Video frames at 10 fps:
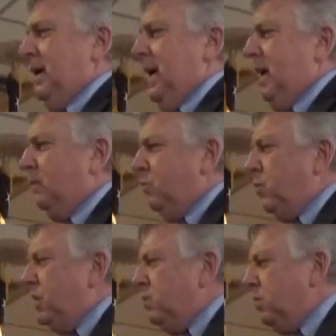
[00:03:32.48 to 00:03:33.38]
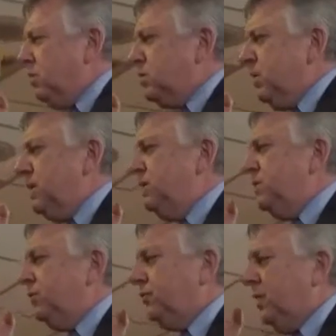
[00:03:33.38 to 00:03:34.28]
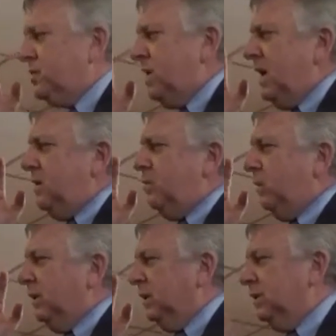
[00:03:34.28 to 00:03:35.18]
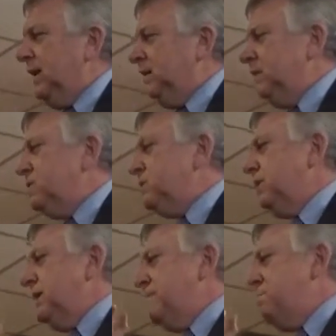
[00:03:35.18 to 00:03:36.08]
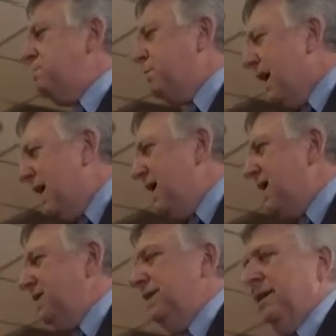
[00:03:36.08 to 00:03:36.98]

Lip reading: And we were treated to such a relentlessly bad